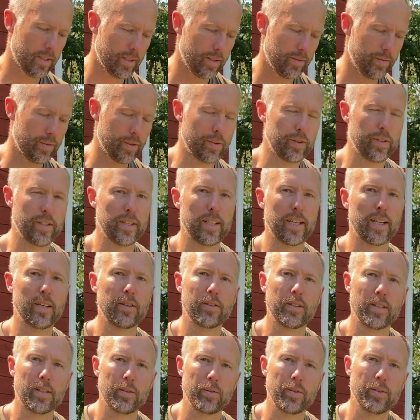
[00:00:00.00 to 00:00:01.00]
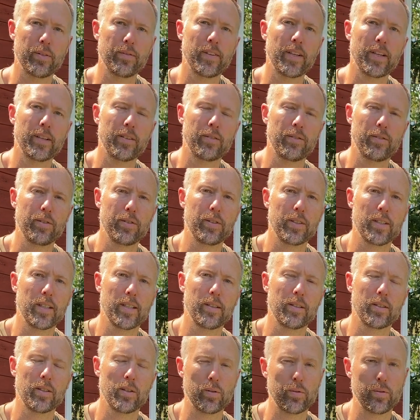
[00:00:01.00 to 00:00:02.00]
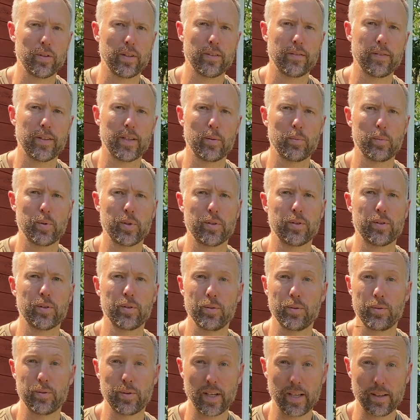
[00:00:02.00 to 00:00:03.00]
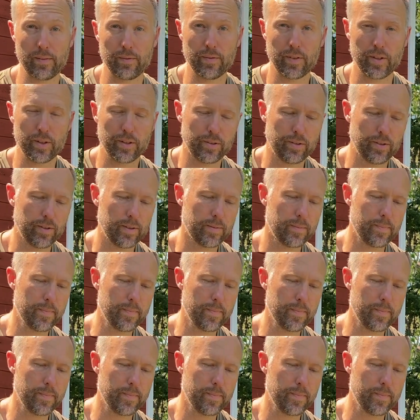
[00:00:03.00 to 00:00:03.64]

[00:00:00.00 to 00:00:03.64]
if you're in doubt, I would advise you to go with the FireBoard 2 drive version.